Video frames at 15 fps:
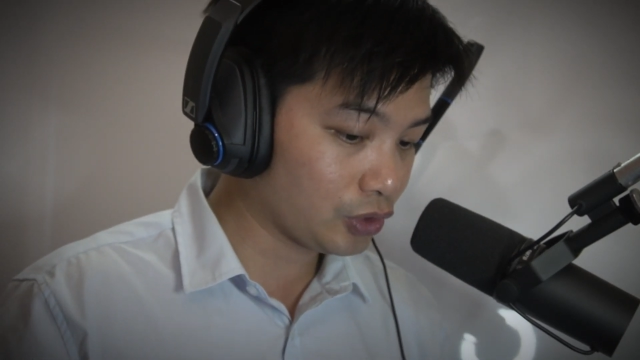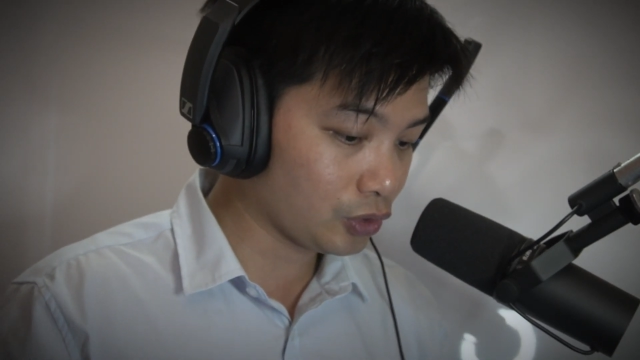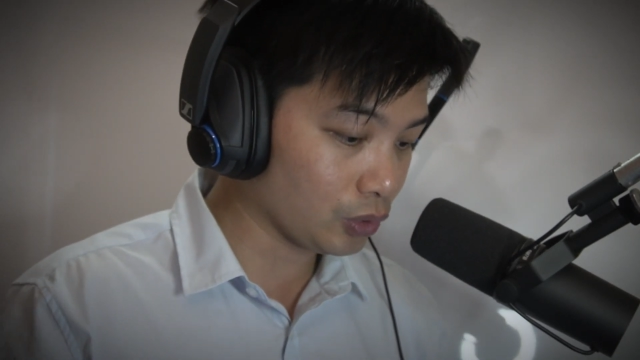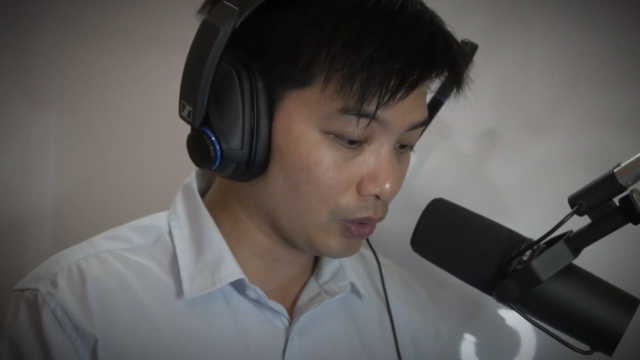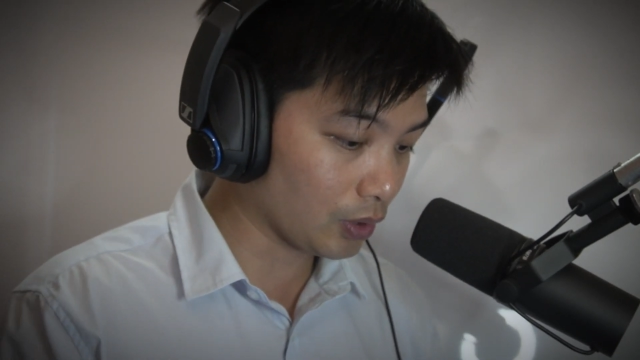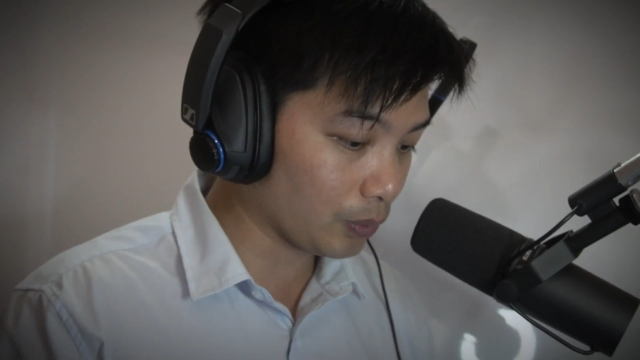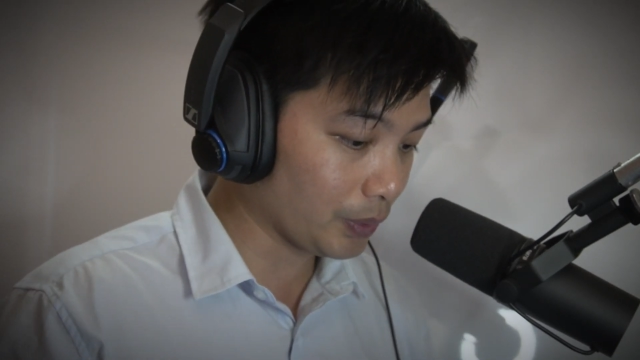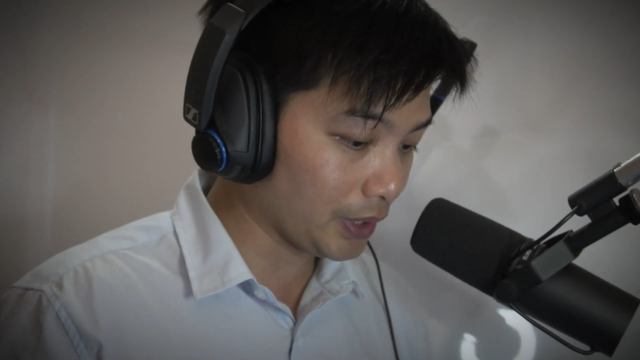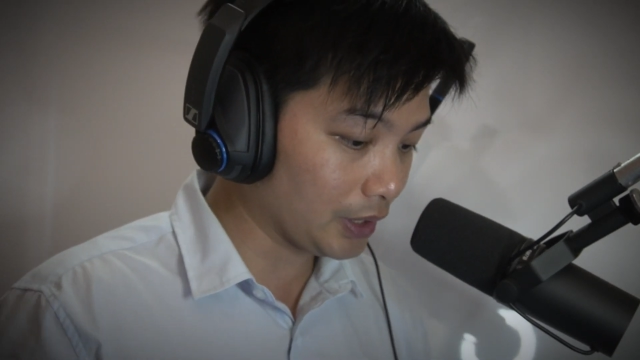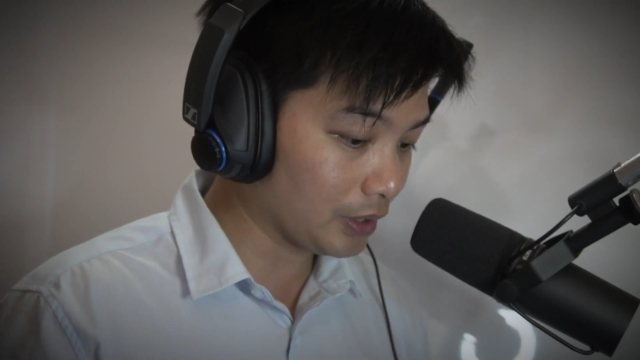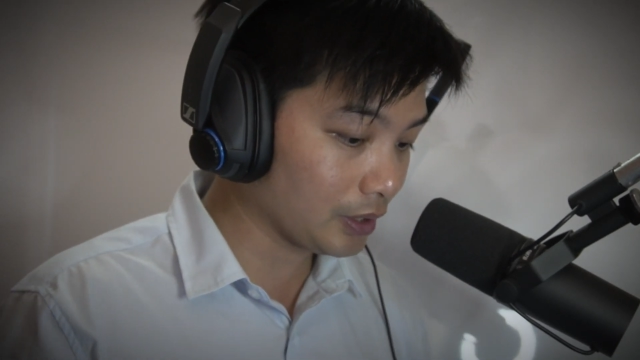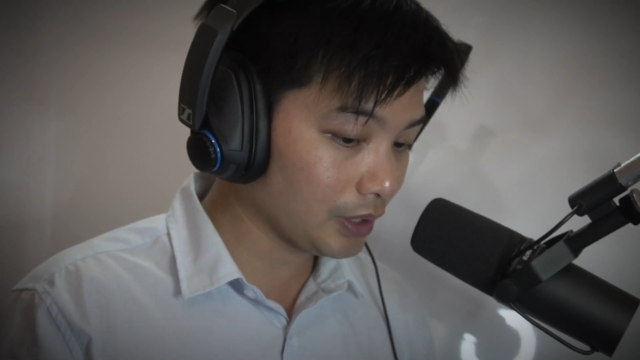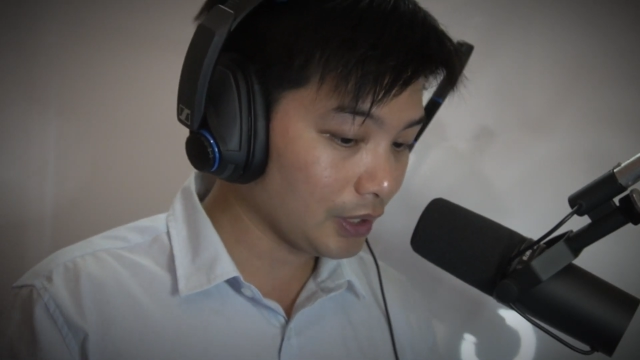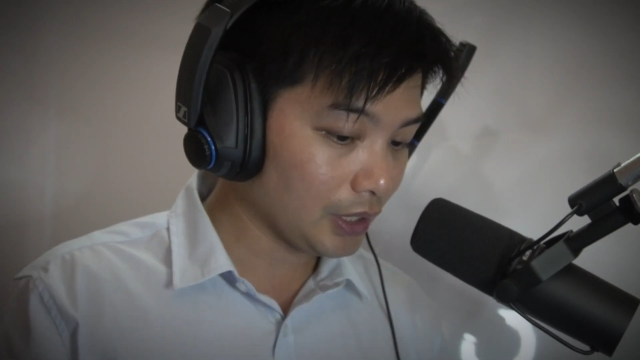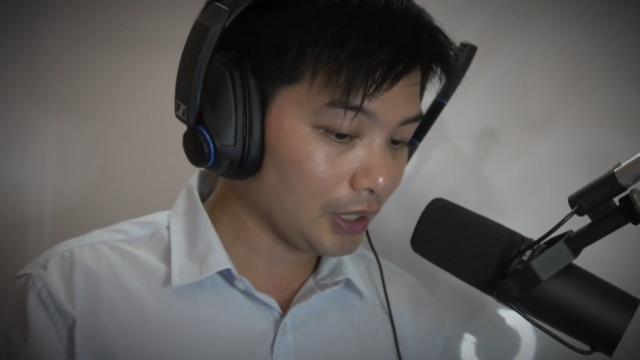sort of
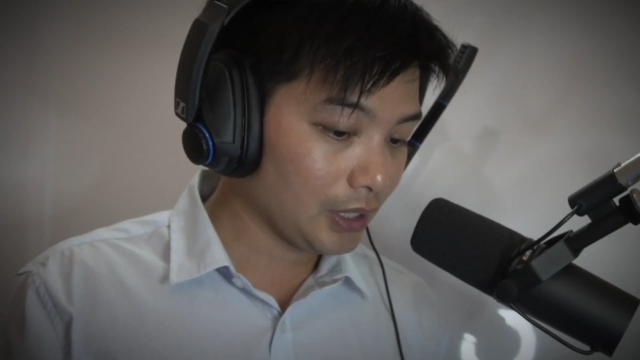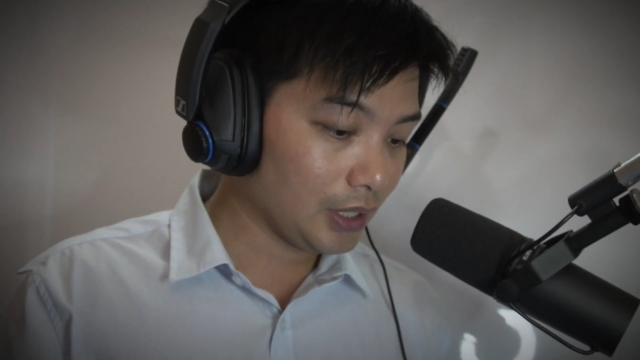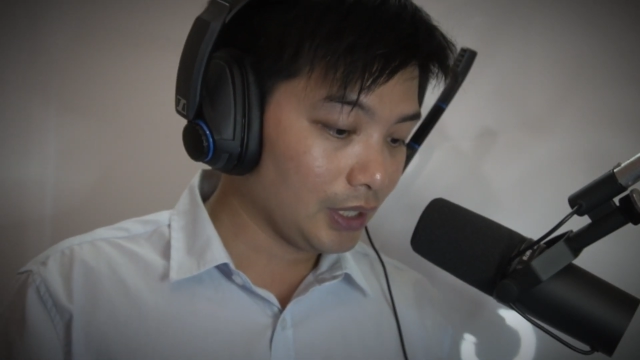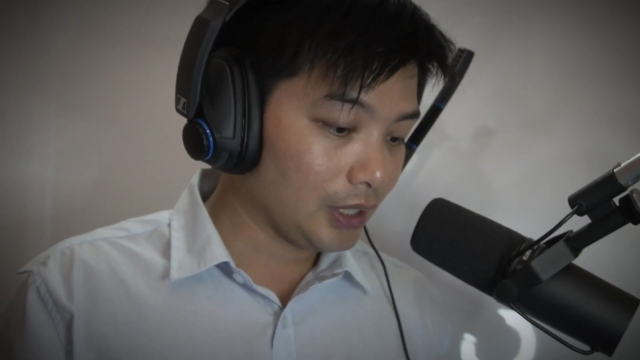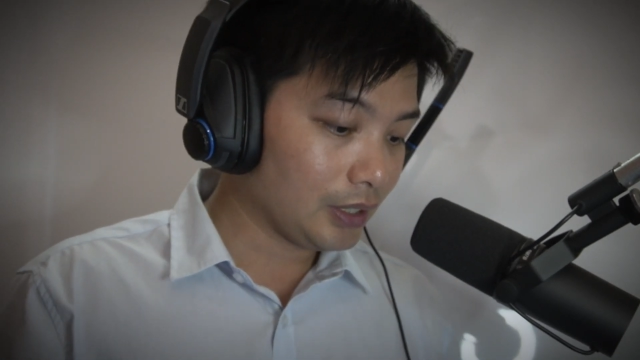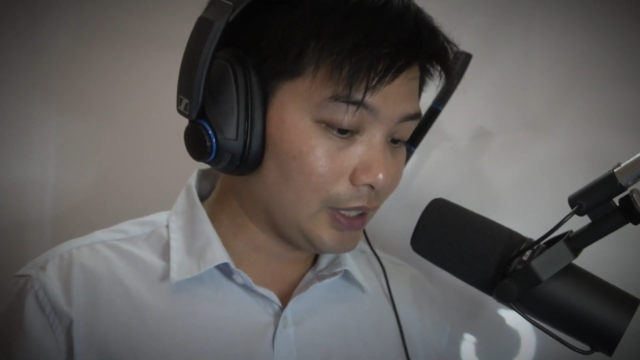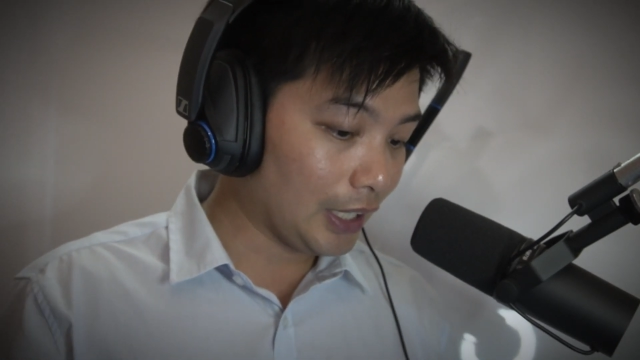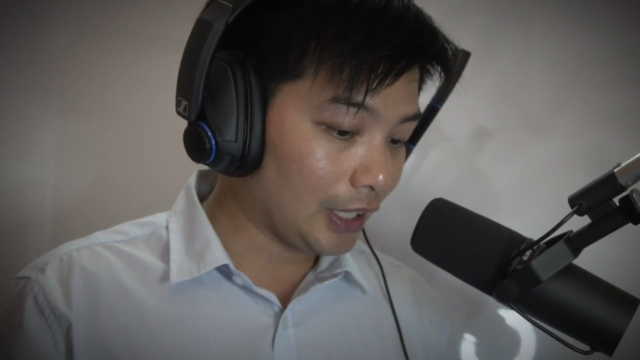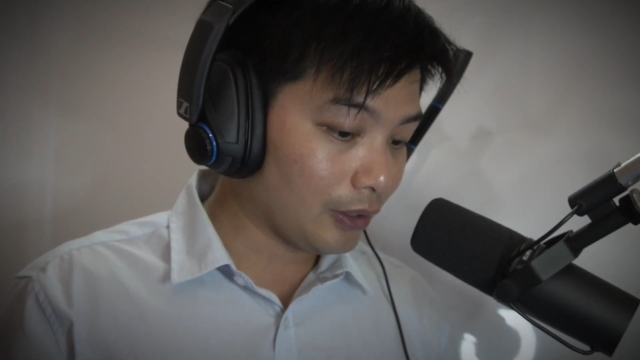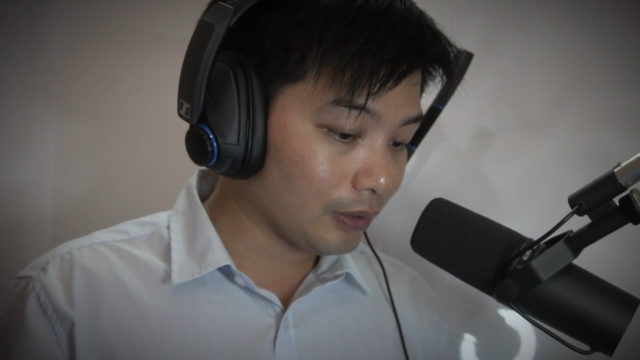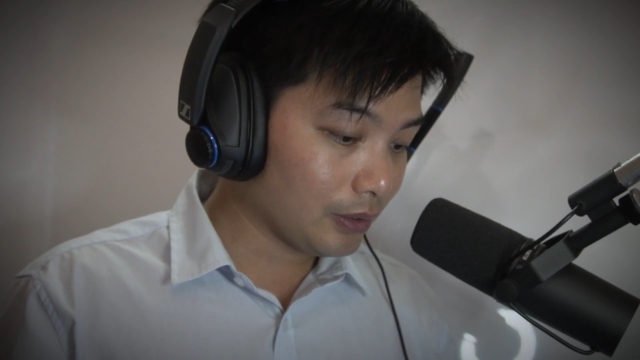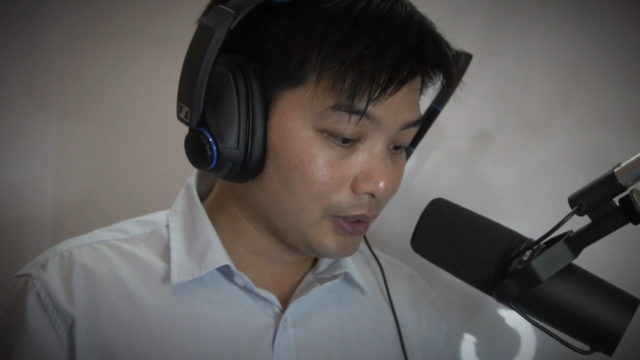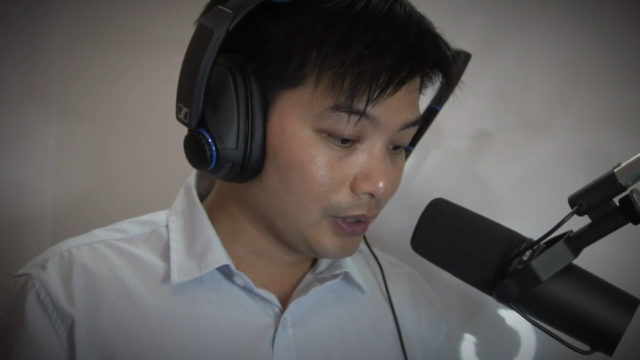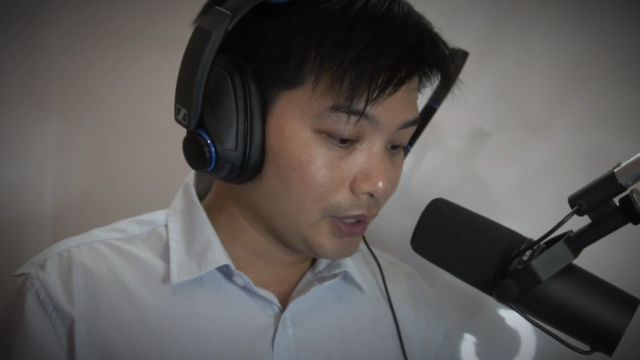wind. Now,